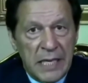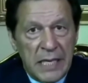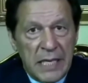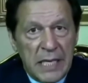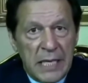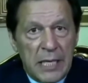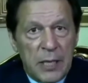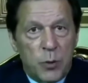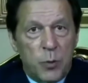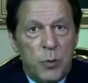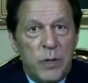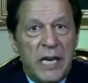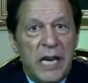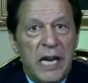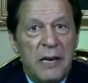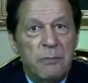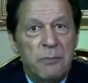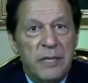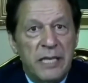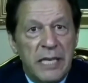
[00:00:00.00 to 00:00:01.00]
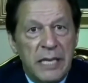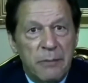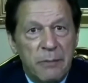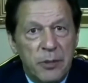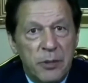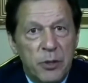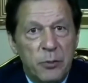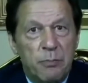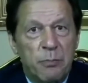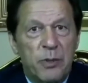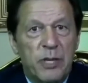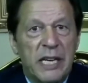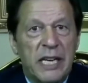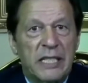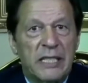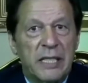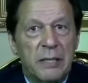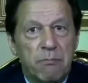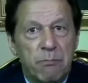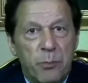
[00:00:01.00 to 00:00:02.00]
we have been able to protect
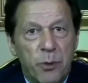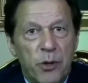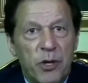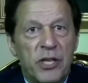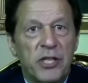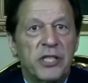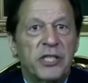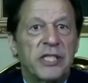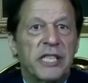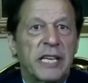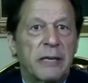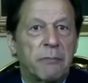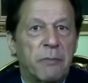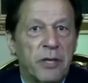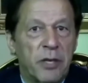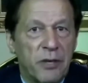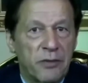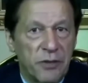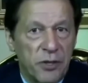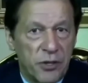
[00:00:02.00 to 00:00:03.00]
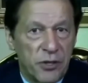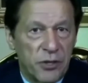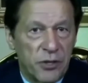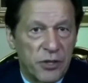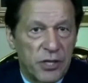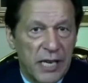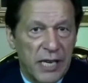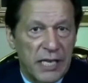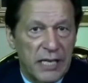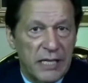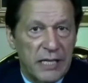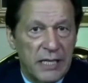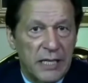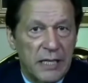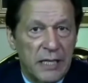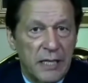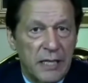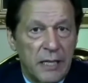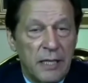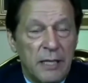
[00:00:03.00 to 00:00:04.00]
the poorest segment of the society
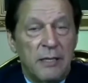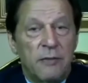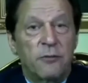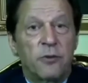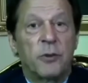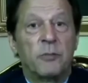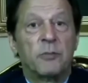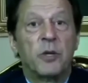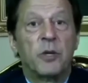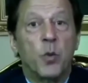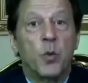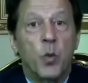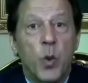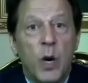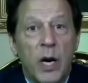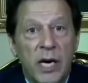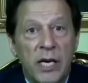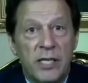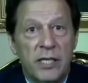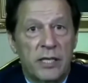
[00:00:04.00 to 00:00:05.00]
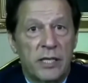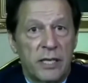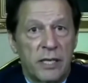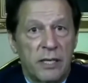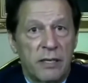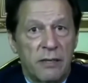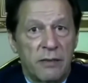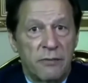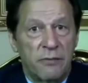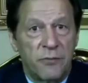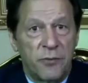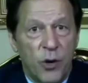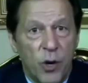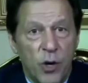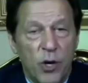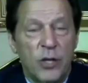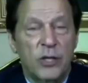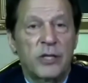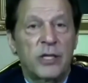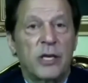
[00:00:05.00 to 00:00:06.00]
from the worst
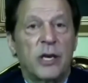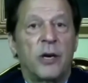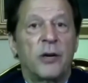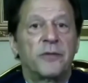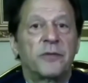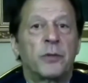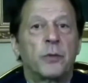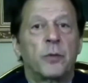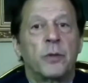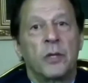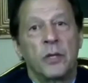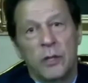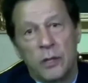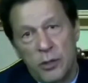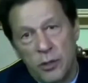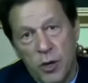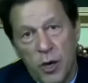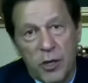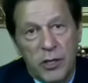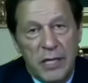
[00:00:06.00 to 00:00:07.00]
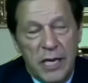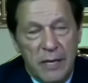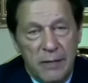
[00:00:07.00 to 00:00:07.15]
fallout of the lockdown.